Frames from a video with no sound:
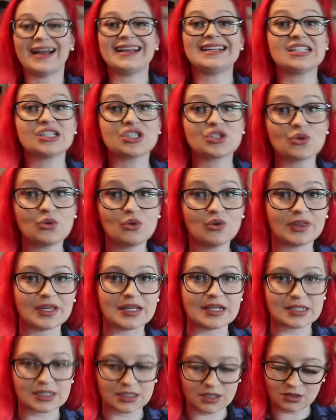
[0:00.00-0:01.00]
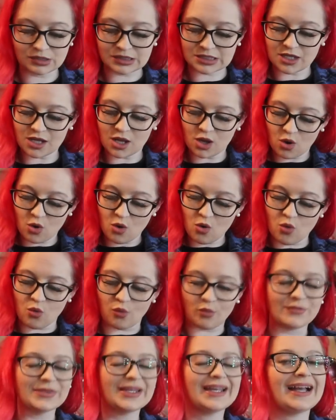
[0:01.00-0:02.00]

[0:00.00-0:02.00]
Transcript: I saw this and I was like, oh,